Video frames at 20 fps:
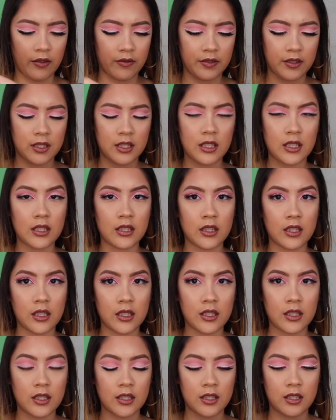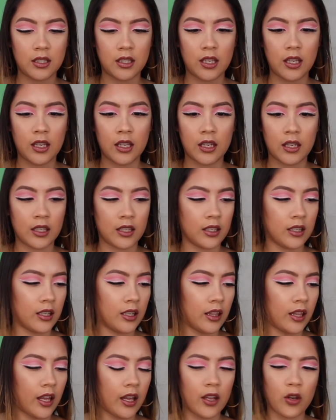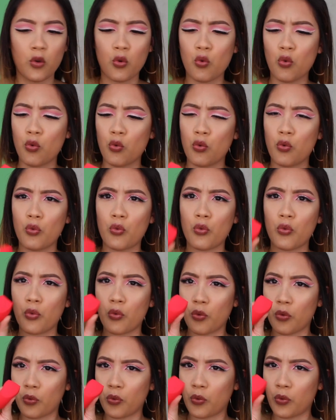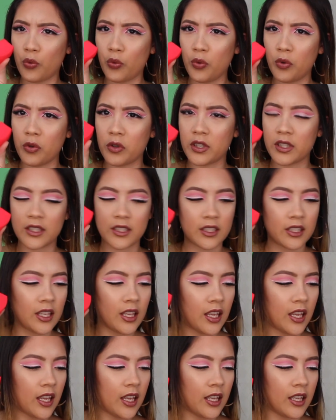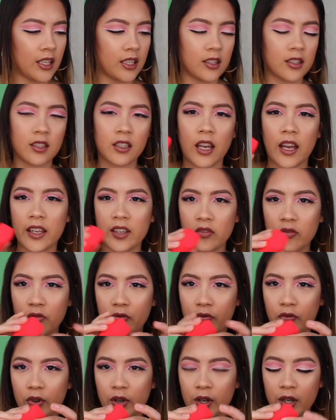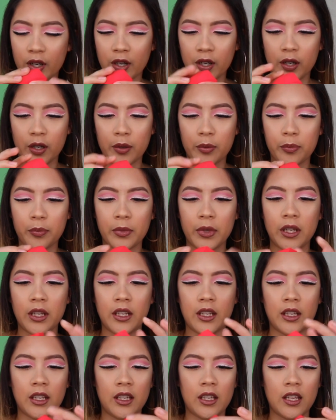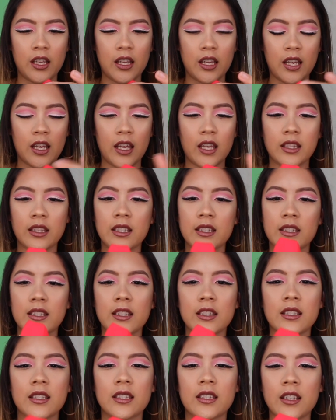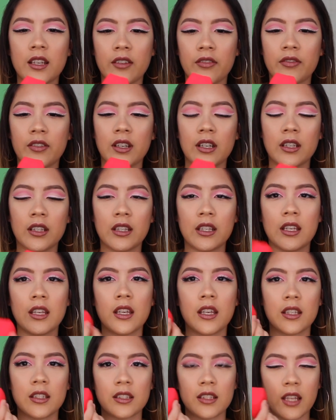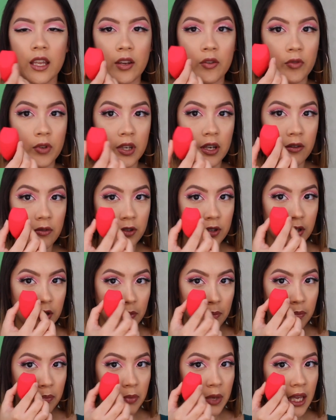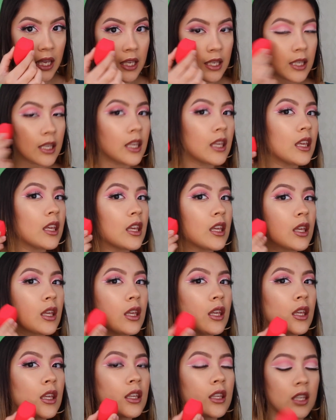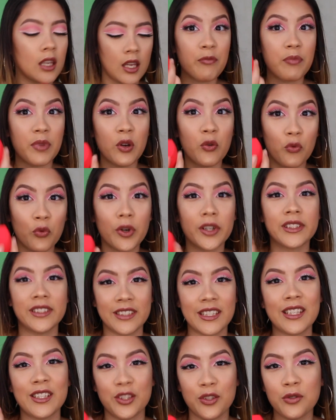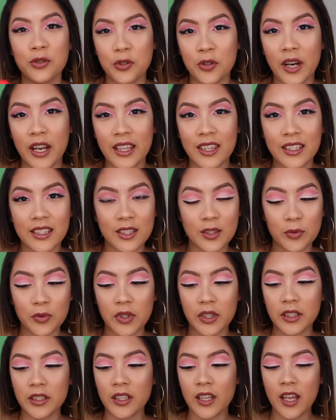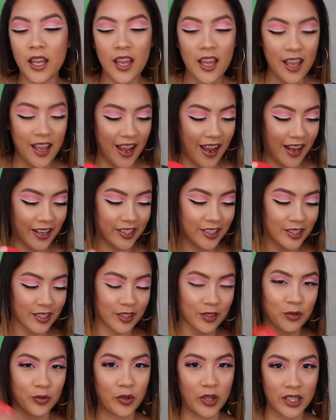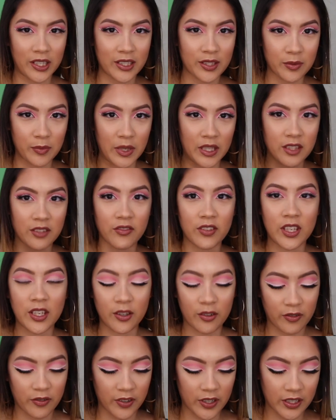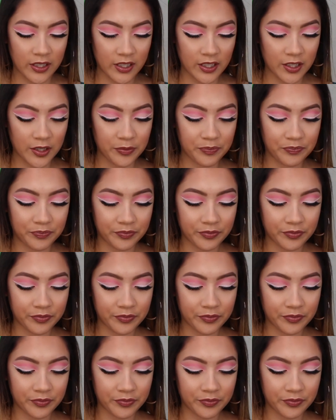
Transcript: I've seen this in a lot. Ooh, it's kind of firm. And this is definitely, it's whenever you're baking. I've been wanting to try this one. I just wanted to make the video first.